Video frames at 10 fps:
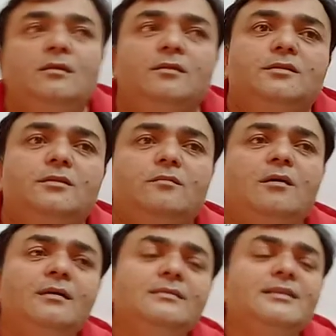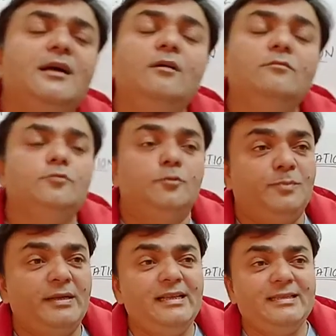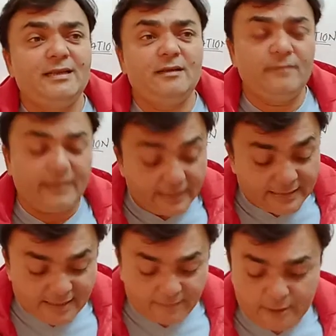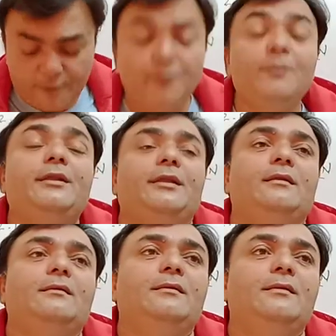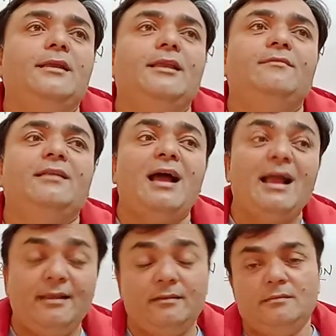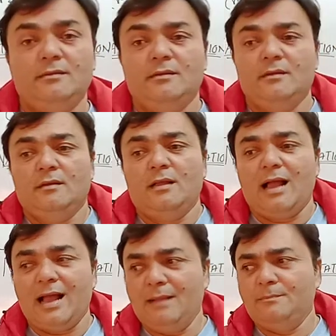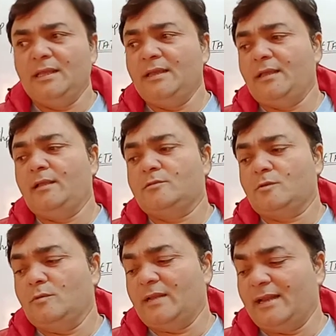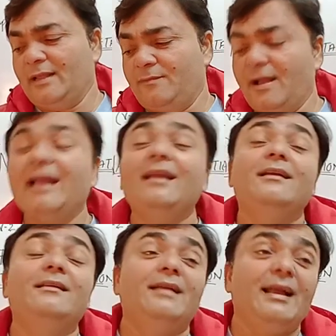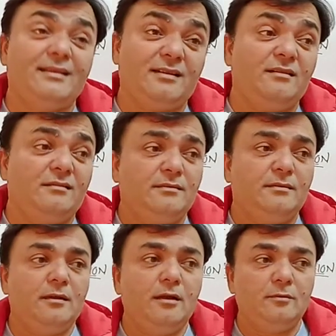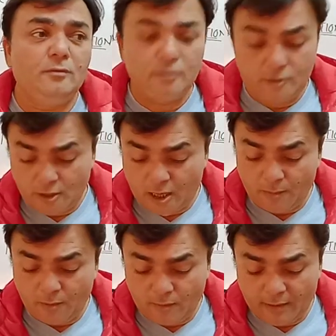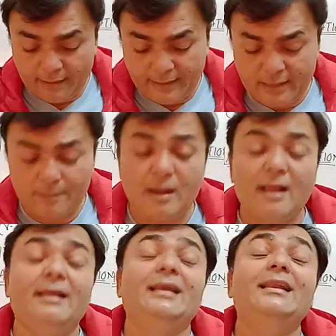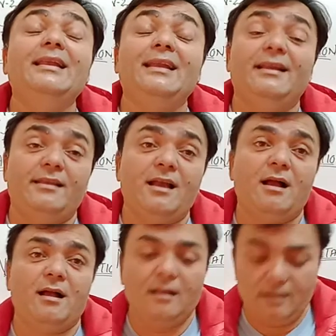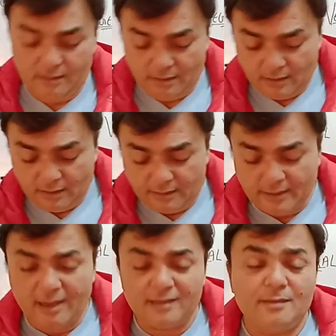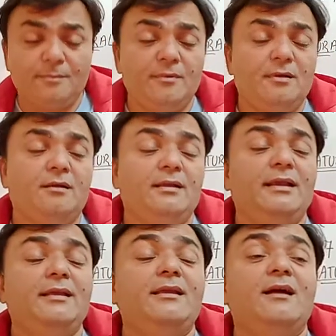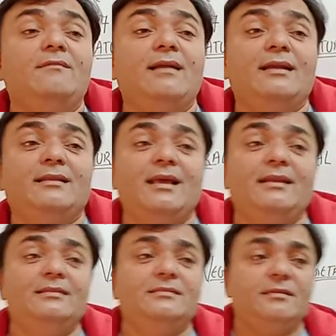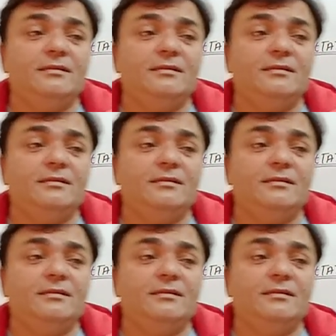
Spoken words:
So to conserve, to preserve, it's our duty. Even I am thinking so that if I get a good job over nearby hilly area, the area where there is